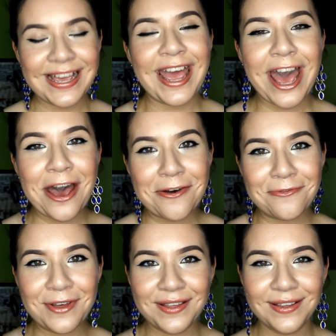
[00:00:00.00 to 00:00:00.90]
I
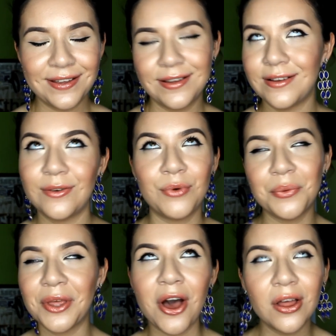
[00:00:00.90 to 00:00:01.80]
have what
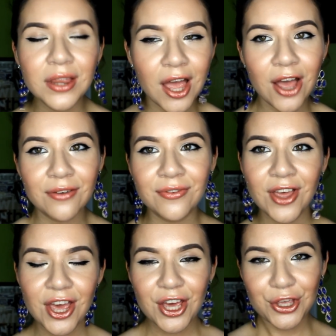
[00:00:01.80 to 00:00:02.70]
we all love,
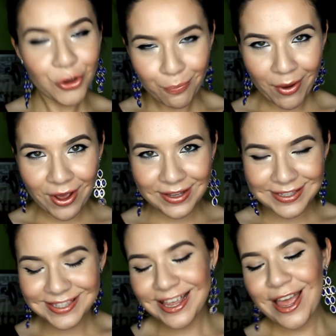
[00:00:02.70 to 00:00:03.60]

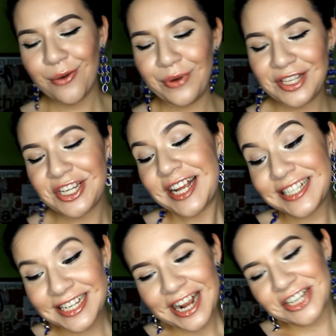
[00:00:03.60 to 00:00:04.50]
coupons, which I
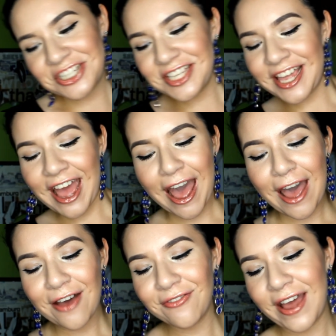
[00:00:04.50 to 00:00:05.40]
did actually
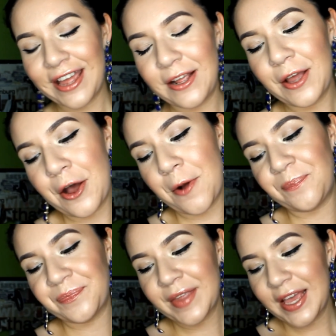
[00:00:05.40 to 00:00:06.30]
have.
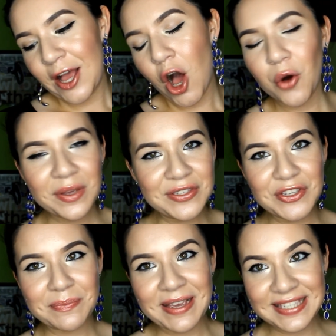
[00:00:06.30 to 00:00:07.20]
I always
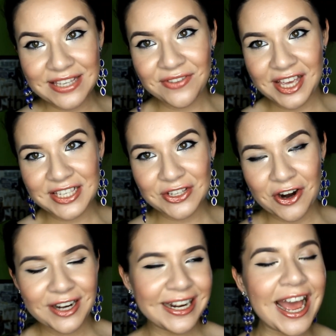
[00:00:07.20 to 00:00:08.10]
use my CVS
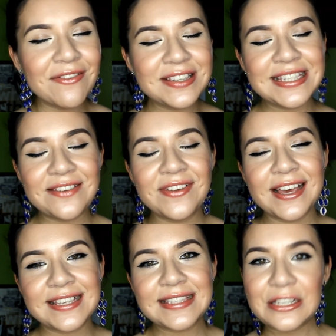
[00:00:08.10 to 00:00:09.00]
card, and I have a
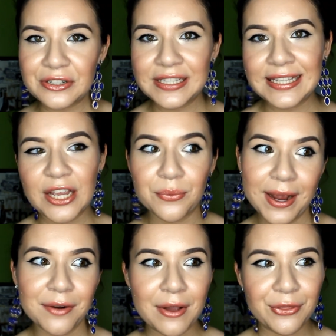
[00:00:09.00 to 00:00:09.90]
CVS literally like
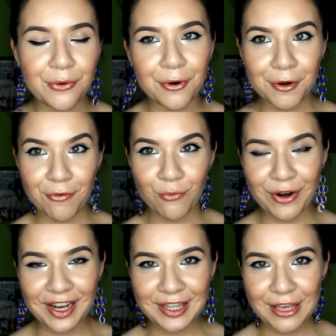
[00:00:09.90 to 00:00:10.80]
right around the corner from
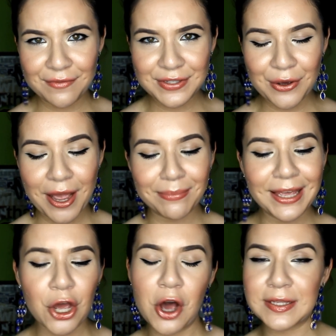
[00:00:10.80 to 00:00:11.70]
where I live, so I'm
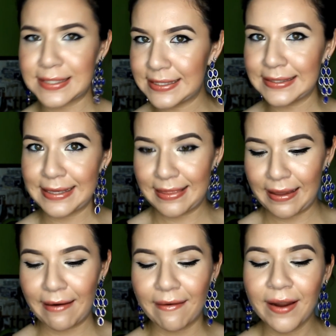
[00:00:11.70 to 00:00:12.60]
like constantly
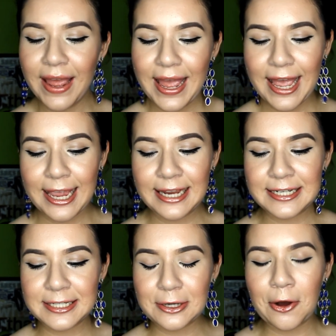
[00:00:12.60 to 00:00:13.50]
there.
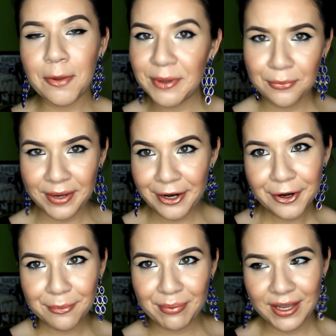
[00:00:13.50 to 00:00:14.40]
And call me
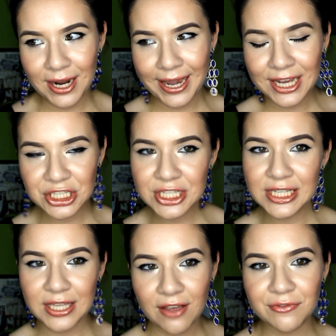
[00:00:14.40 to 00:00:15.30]
weird, but I actually
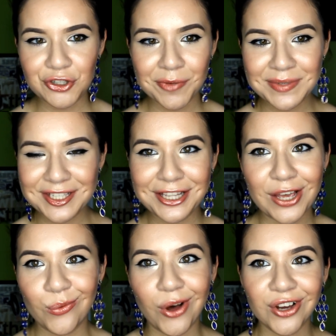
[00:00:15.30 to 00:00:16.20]
love trips to
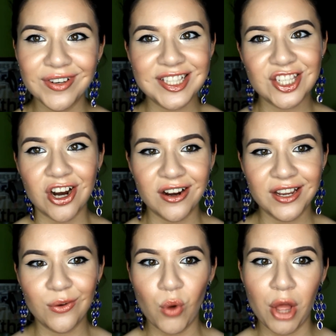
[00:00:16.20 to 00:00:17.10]
like Walgreens,
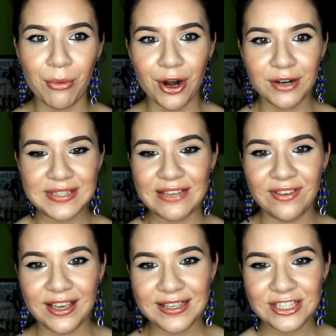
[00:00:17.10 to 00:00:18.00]
Target, Walmart,
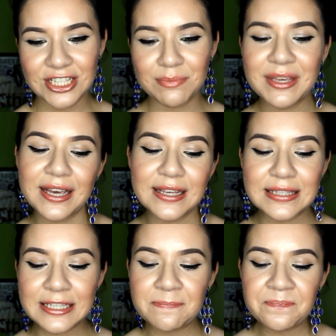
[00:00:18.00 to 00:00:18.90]
CVS, just
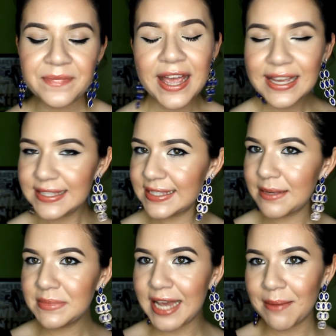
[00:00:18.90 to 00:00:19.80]
because I get
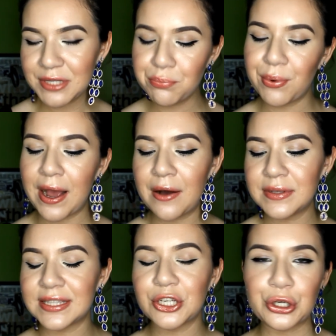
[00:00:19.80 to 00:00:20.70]
some time to
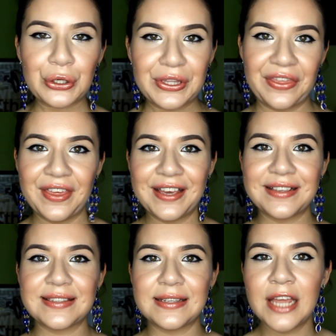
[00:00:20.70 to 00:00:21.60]
browse at the girly
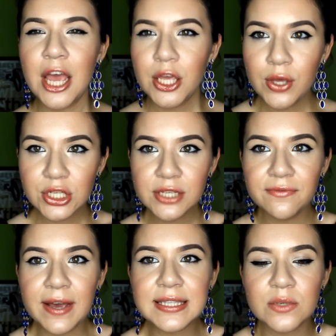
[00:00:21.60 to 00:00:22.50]
things, and you actually
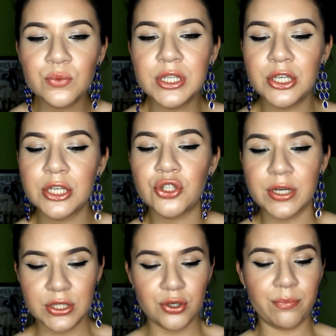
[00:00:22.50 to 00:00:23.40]
find some really good
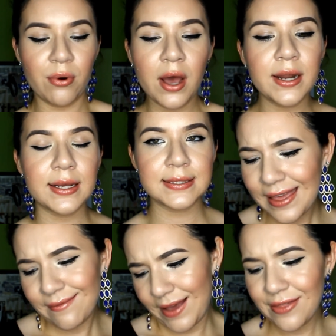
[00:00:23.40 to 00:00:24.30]
drugstore products.
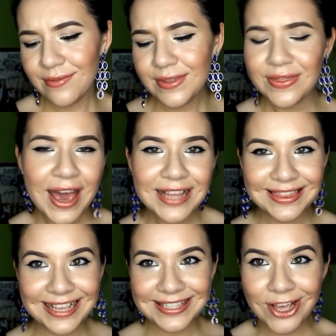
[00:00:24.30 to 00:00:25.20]
Other than that,
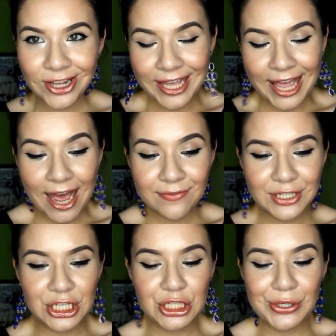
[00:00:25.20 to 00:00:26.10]
that's all I have
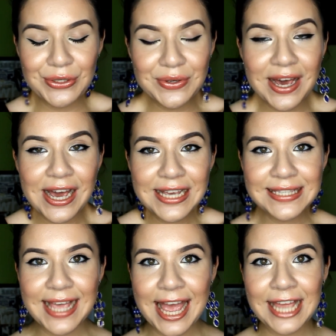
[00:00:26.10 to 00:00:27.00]
to show you
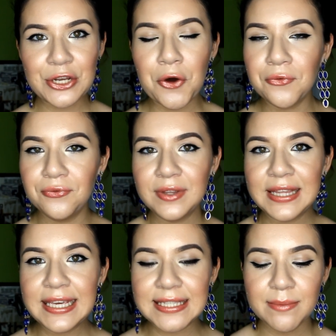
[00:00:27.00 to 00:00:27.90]
guys, and
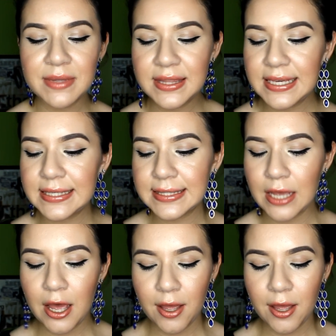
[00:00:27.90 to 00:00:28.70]
hopefully some of these